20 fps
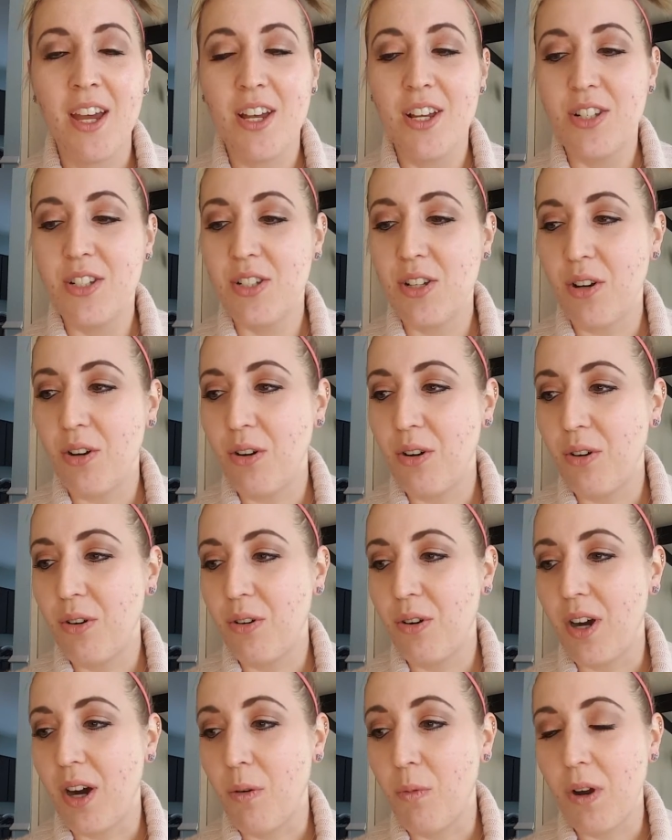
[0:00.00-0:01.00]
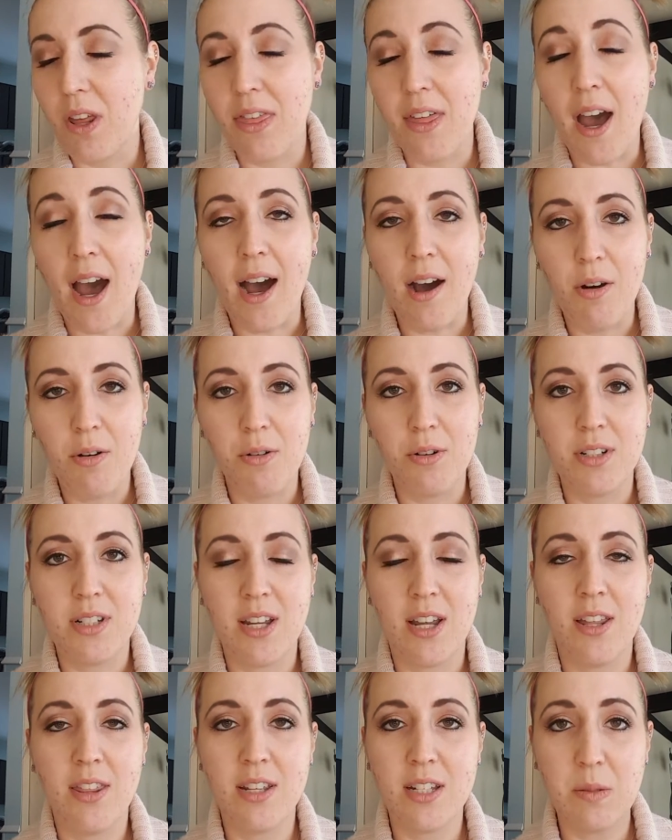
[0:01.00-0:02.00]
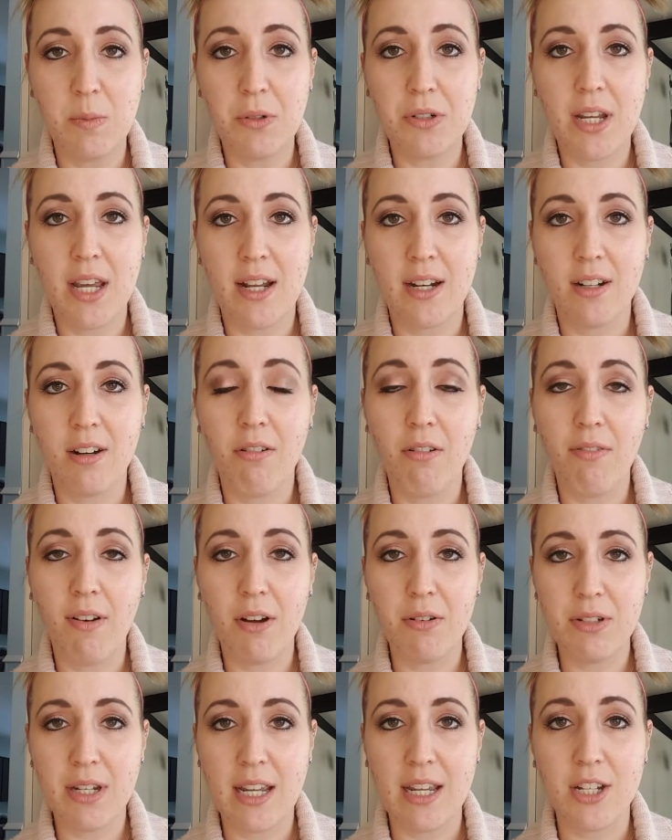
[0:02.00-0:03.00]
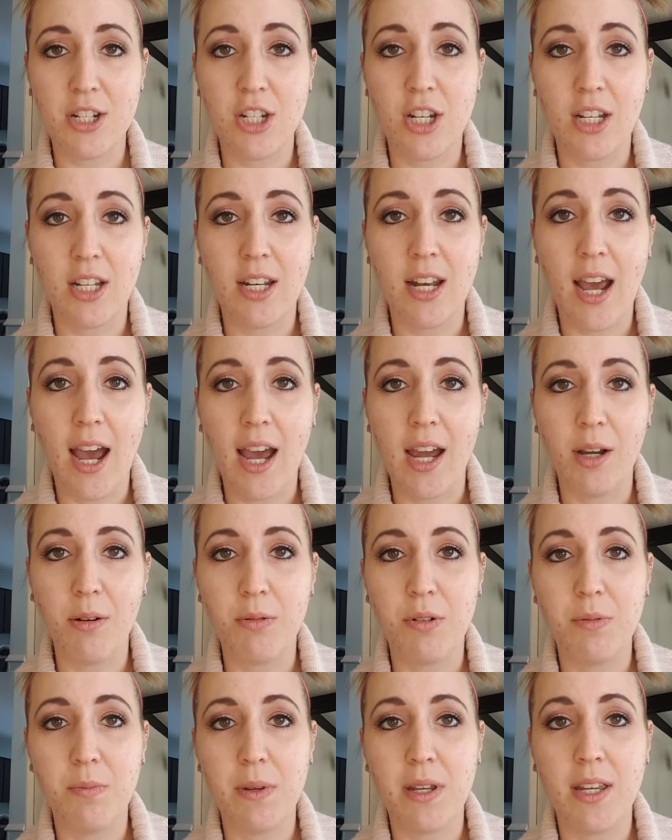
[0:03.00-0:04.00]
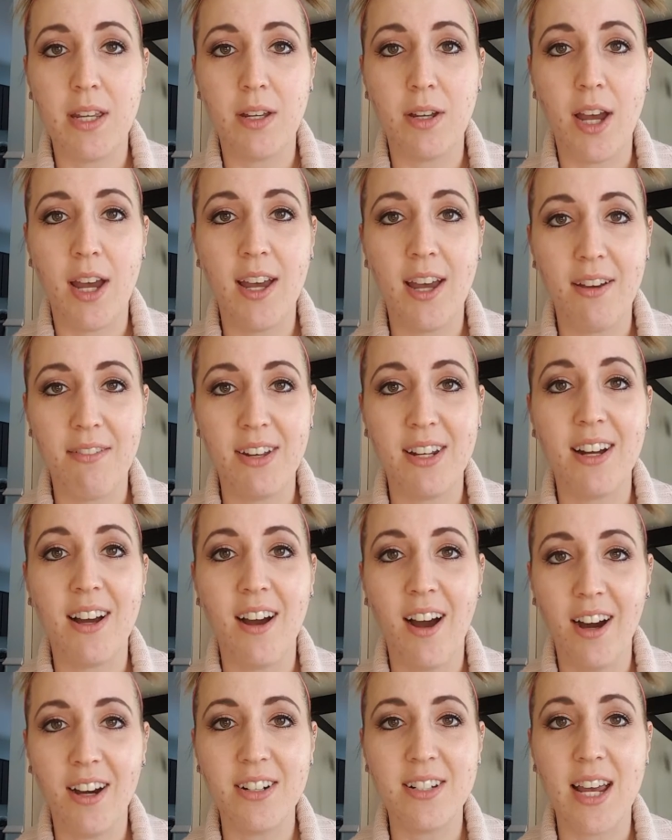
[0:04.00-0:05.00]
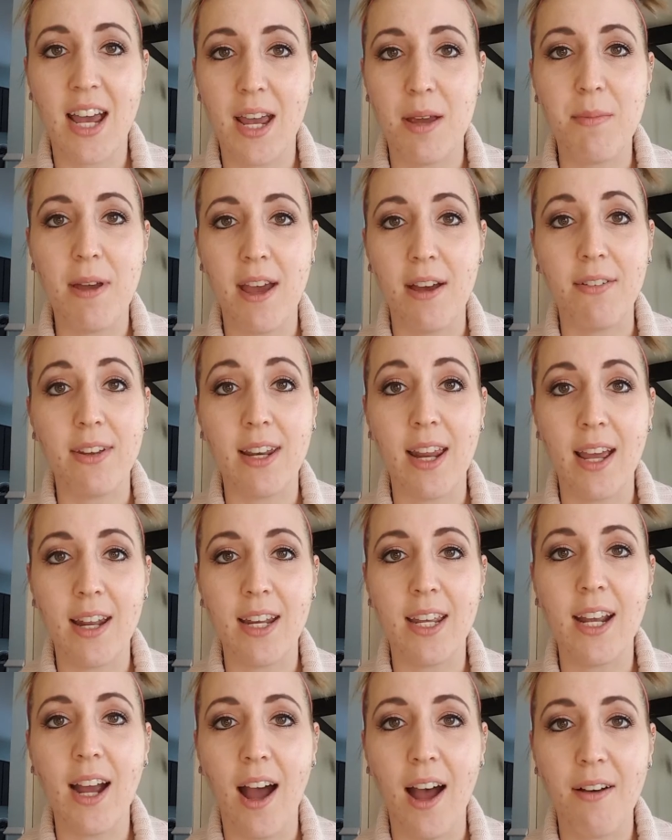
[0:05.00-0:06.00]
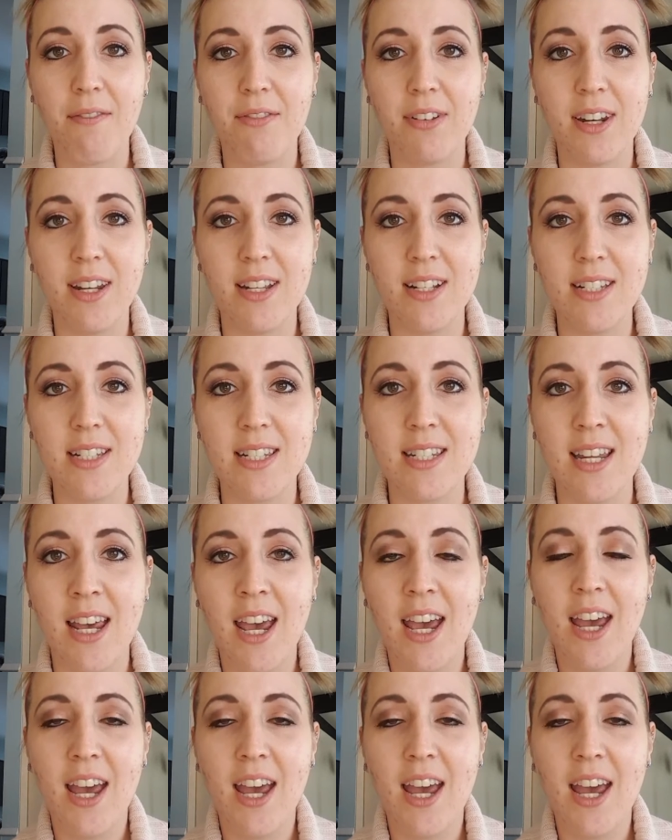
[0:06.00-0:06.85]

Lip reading: So without this botanical foundation, I would be having a hard time having any confidence